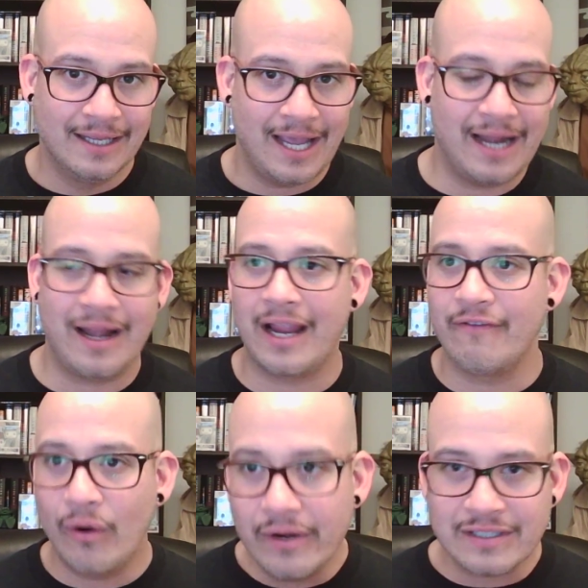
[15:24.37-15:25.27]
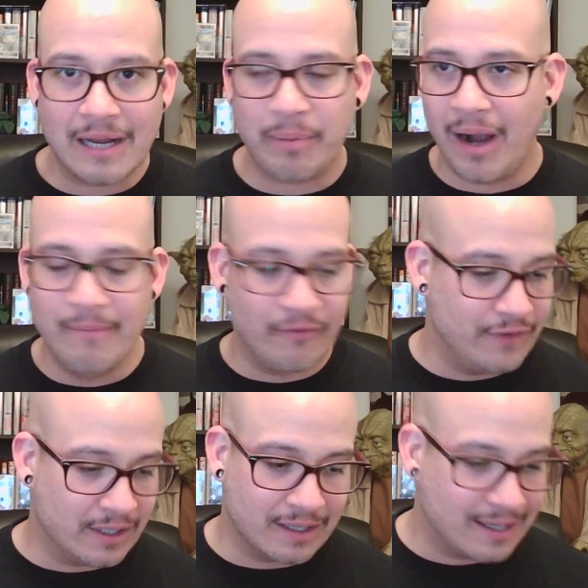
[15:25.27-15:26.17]
And like I've already said, Primal
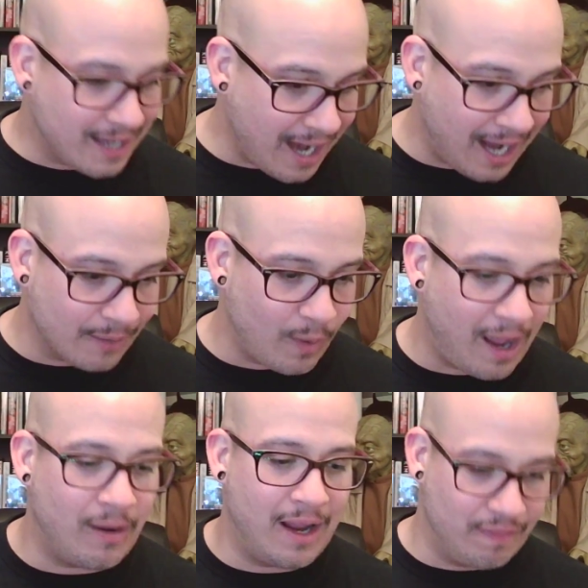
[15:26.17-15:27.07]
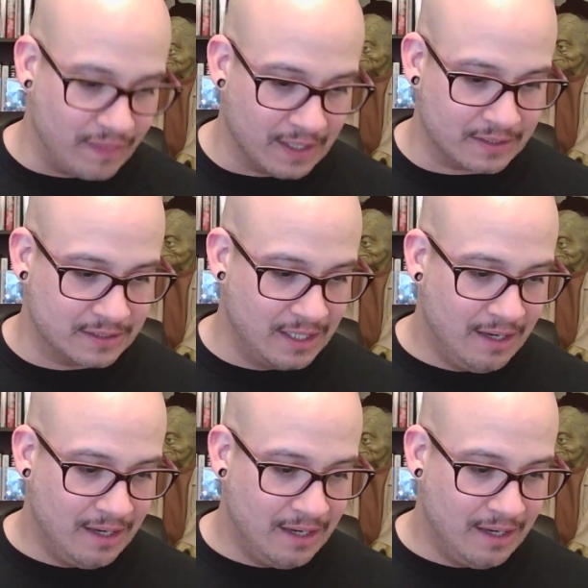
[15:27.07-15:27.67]
Fear, God, wow, and this.